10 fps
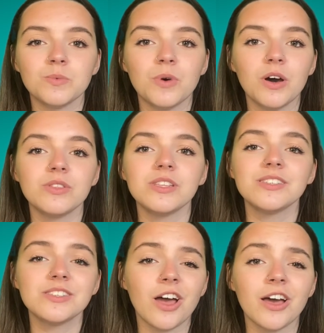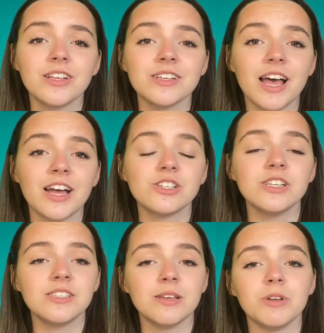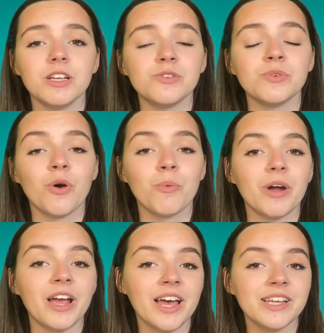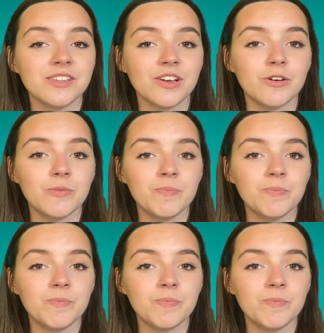Well, this style is actually similar to an ombre hairstyle.